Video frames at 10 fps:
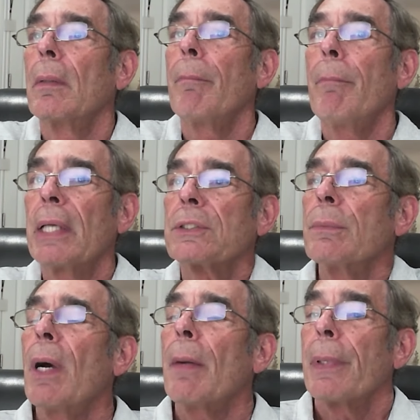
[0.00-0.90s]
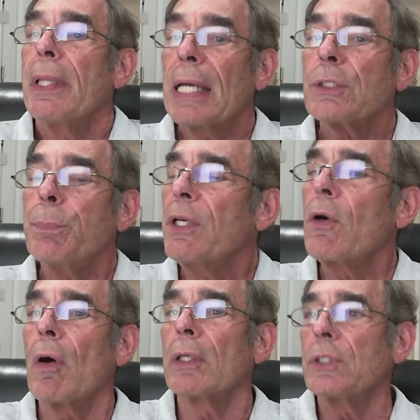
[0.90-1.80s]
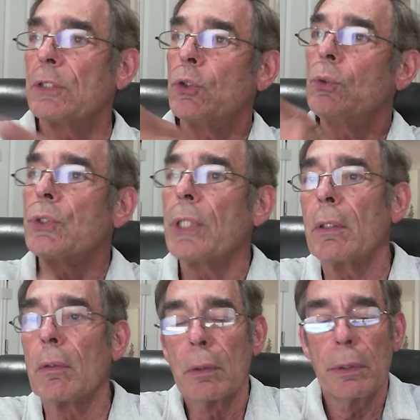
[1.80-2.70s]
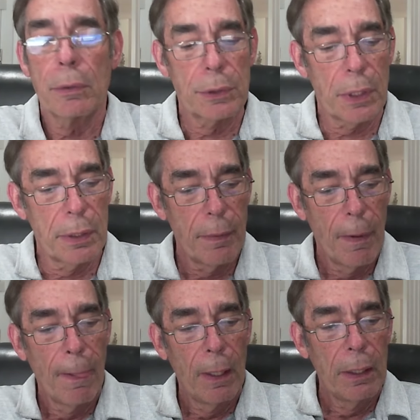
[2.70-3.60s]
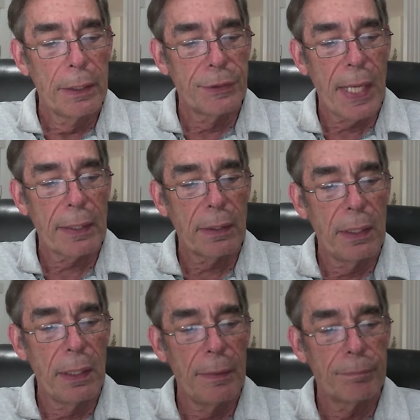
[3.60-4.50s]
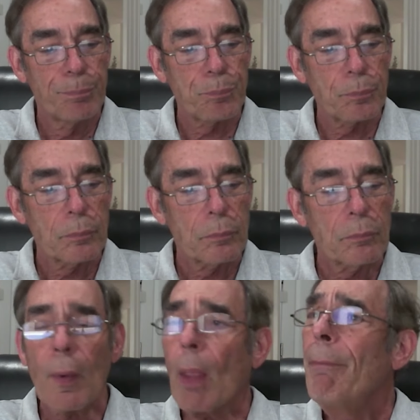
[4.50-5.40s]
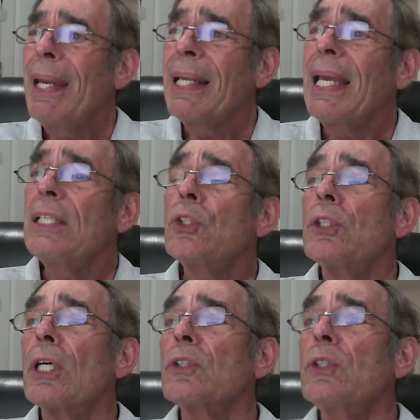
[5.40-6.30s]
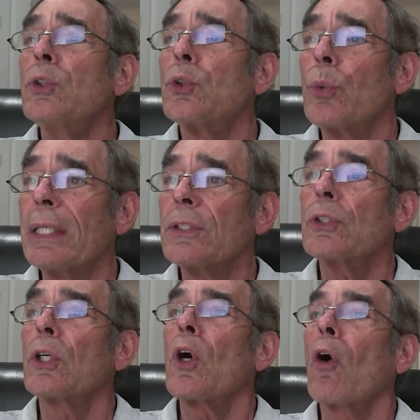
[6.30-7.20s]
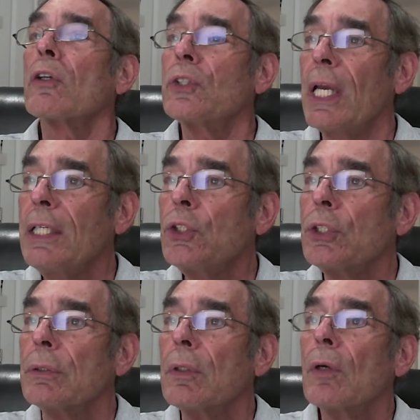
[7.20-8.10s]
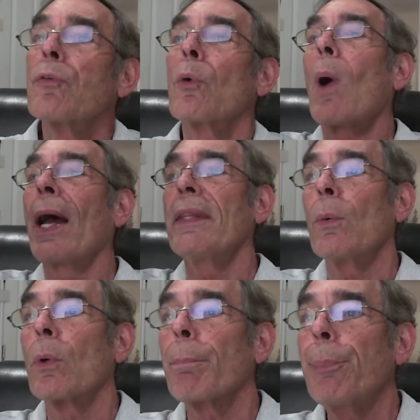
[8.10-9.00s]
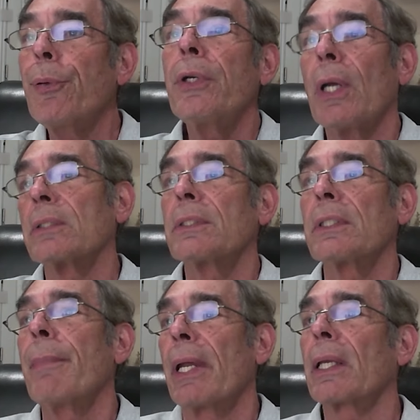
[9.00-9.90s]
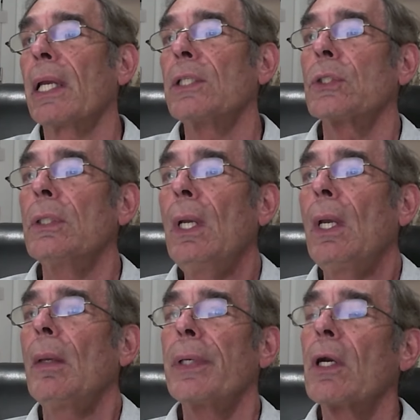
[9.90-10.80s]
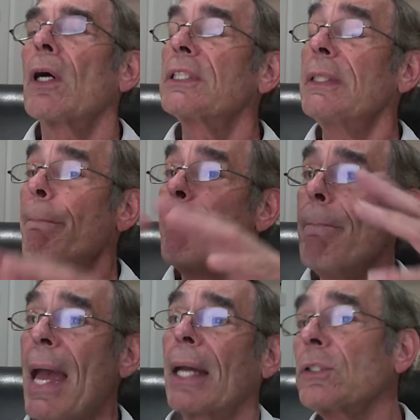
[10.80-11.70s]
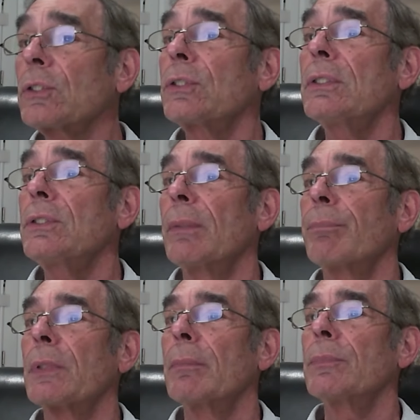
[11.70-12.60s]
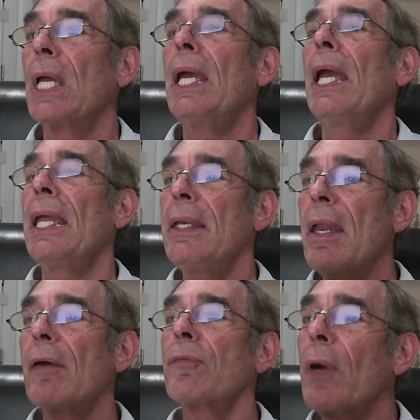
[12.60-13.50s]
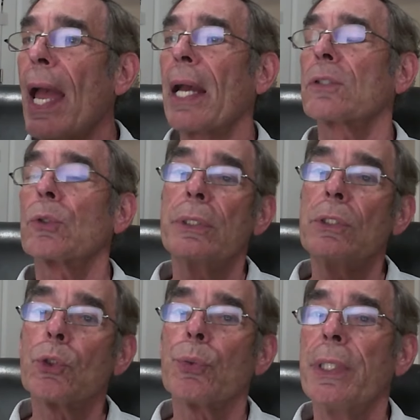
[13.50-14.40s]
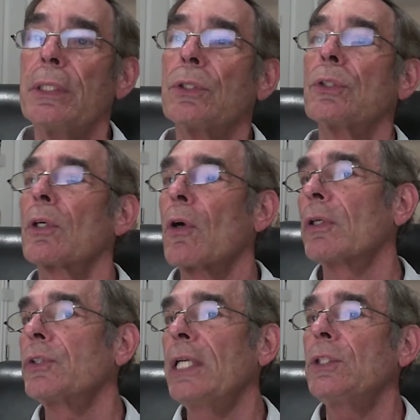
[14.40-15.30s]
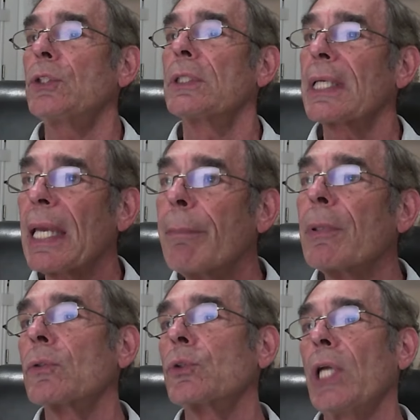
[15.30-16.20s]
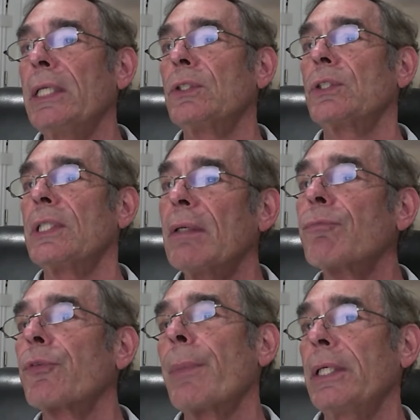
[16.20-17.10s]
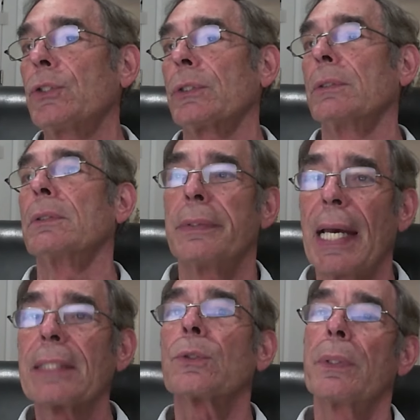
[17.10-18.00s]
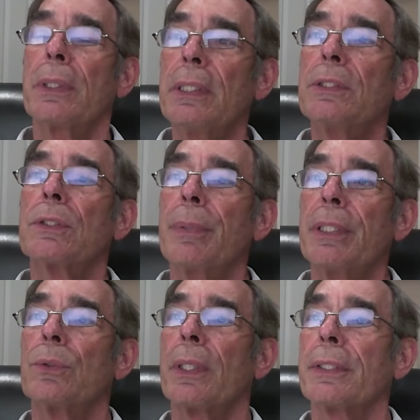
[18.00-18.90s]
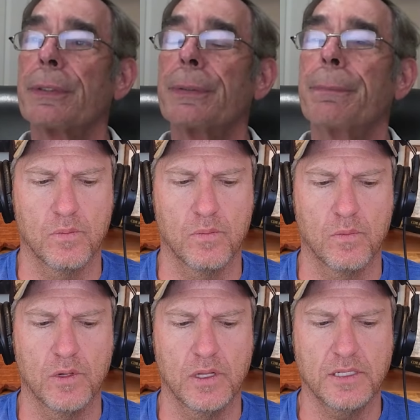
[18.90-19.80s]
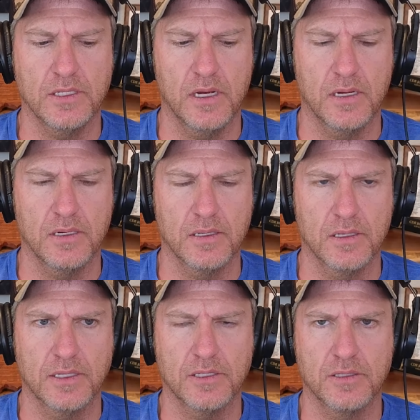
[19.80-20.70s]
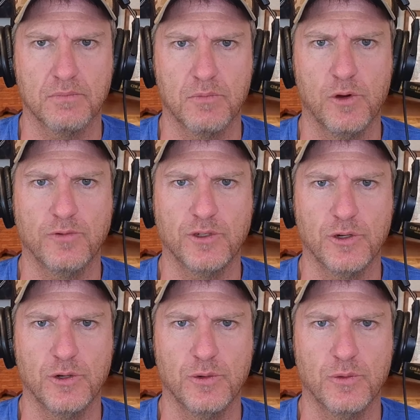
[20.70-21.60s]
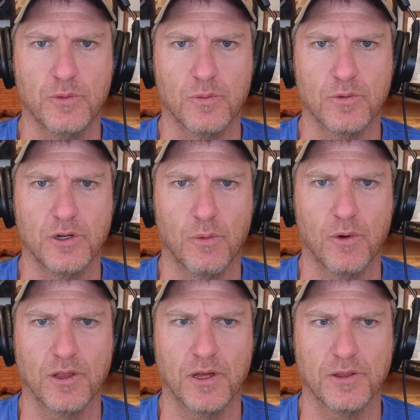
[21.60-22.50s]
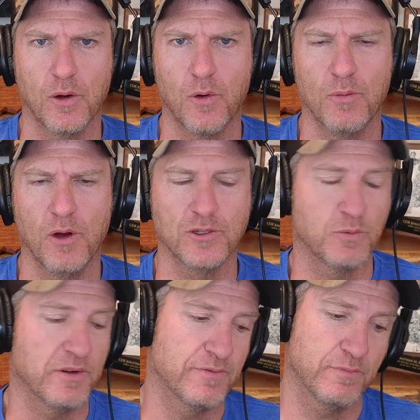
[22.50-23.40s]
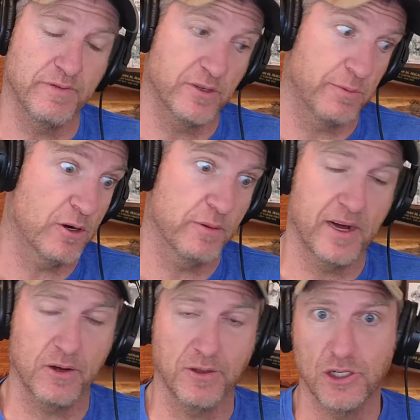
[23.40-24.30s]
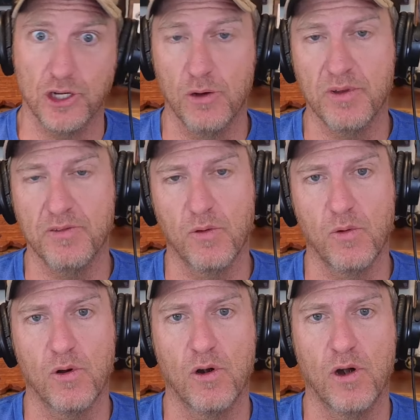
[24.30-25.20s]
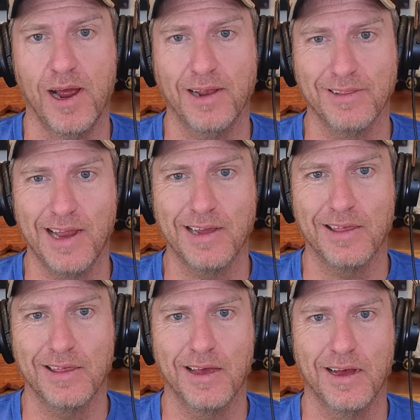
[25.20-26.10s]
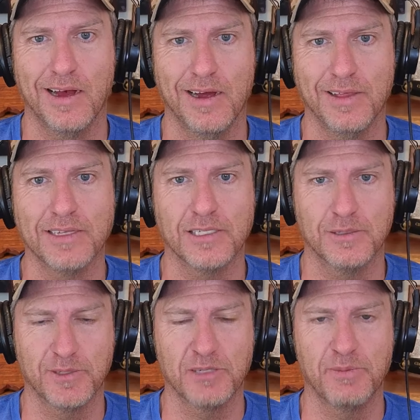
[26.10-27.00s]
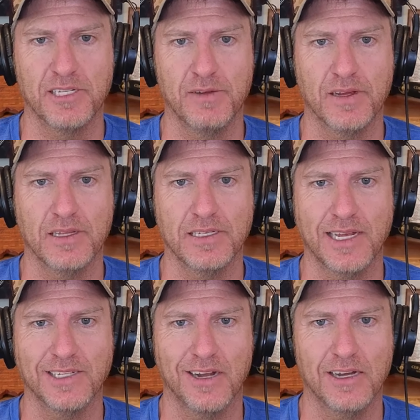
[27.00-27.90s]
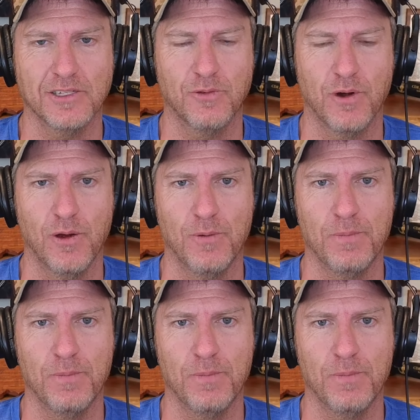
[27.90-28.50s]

Messed him up. And that's because, as you said earlier, John, is that the medication doesn't address the causation for why they were put onto the medication, because it masks the symptoms and never actually treats the causation, the chemical changes, the inflammation. That's what needs to be addressed. Well, let's move to one of the hormones we've spoken about on the show before at length, and that's specifically testosterone.